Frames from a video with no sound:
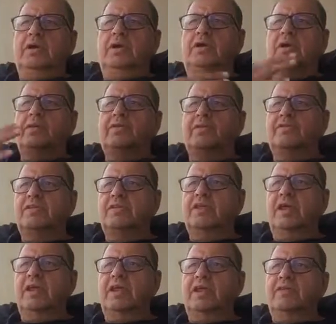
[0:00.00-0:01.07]
in Kendra
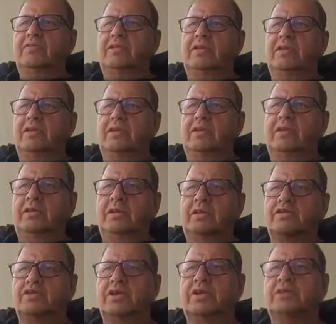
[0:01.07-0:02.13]
Vidyalaya in
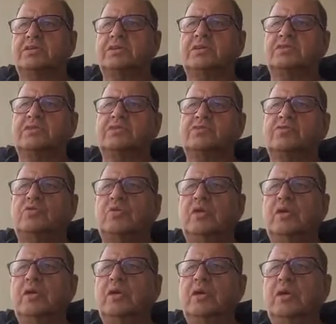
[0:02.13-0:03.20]
Akshara International School,
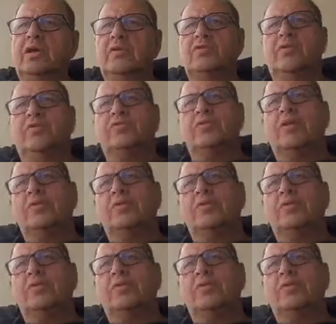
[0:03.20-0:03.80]
is of